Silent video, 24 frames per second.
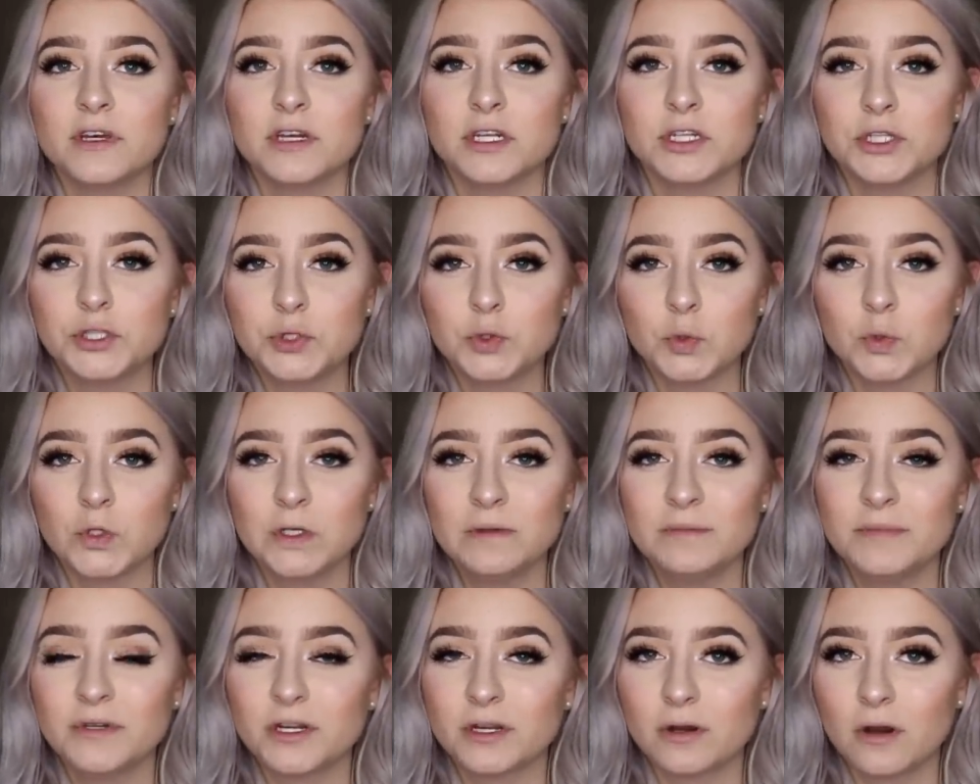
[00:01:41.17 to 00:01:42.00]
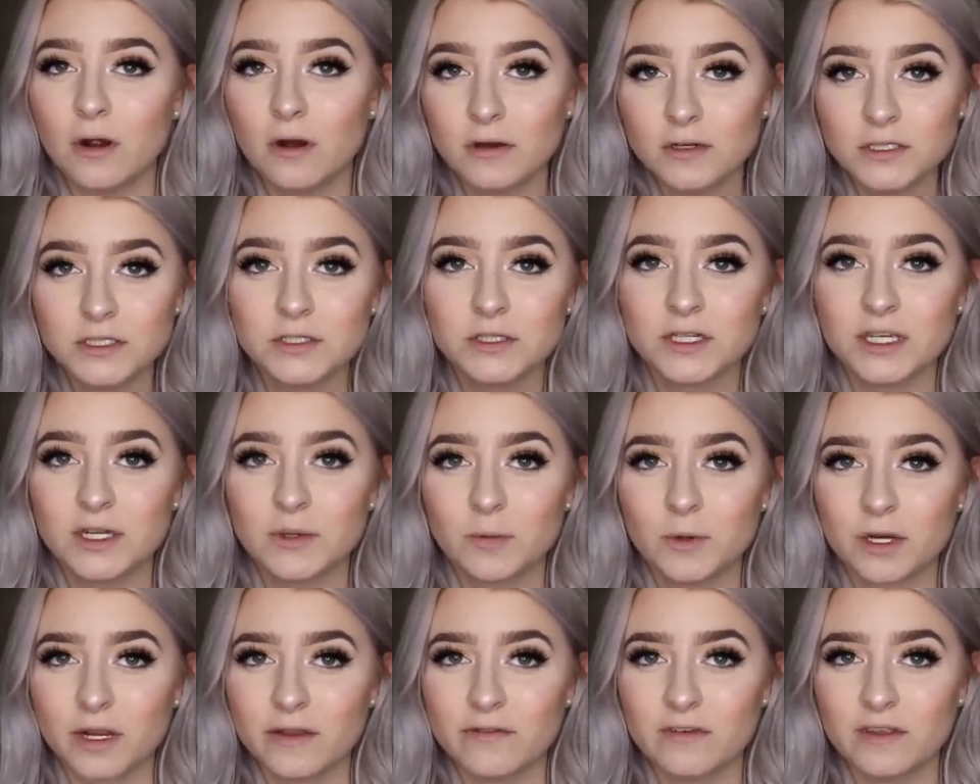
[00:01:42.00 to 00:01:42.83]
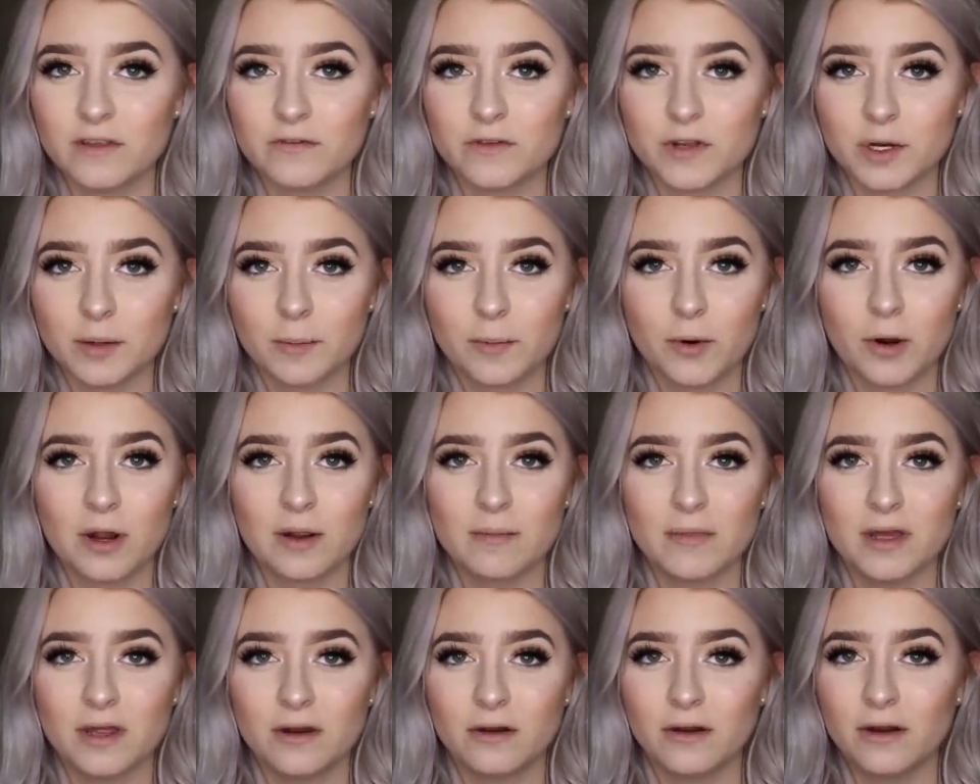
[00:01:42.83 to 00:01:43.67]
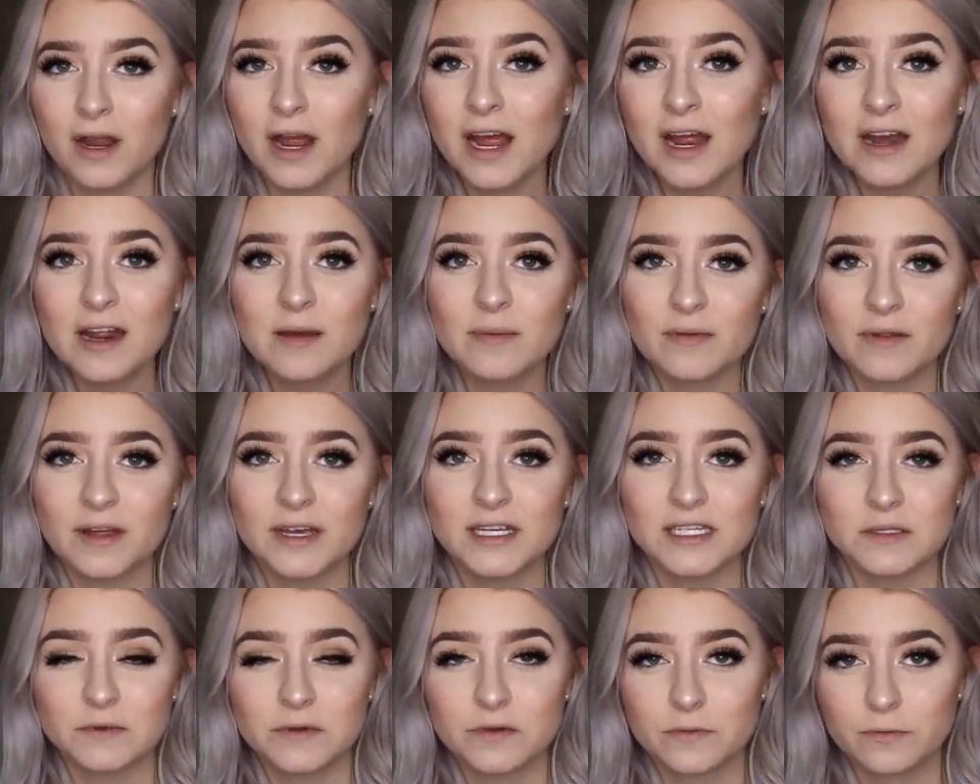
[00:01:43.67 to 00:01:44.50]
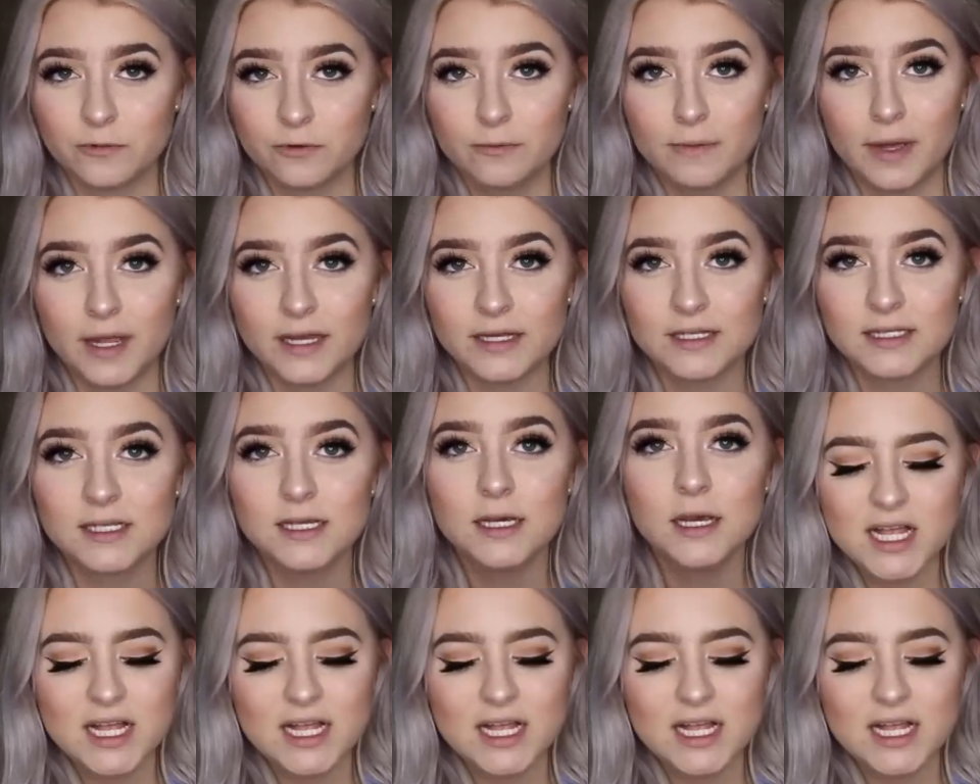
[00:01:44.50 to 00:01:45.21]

in a dorm, but it also can work if you live in an apartment or any place with roommates.